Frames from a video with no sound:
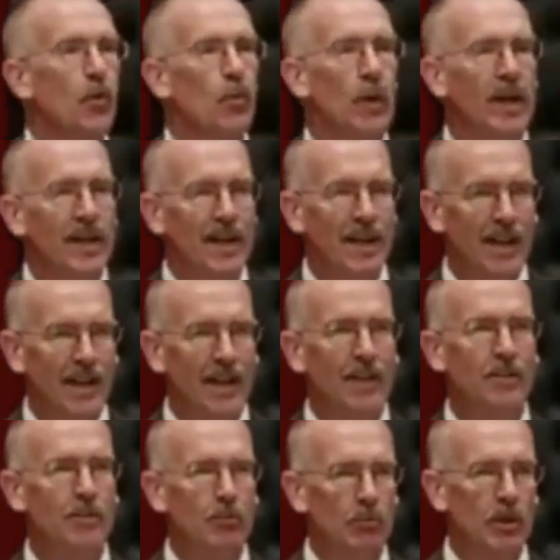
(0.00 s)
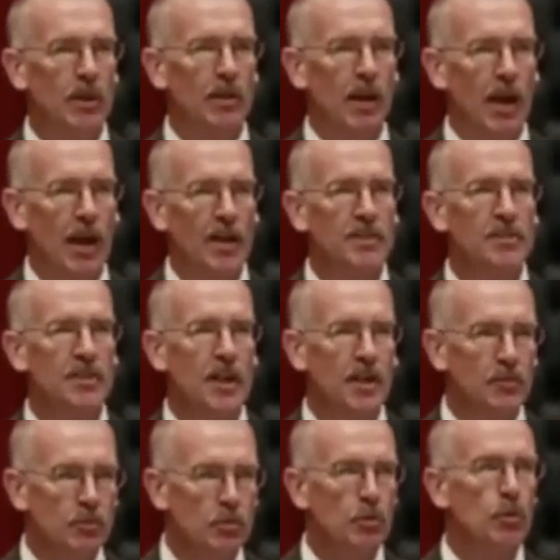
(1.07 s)
we need to realize
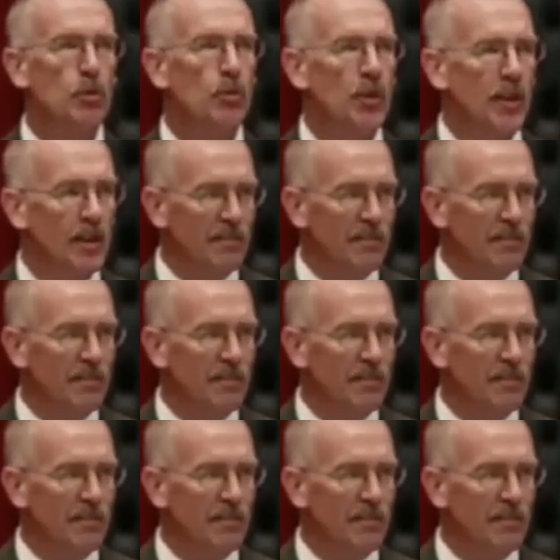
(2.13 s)
that truth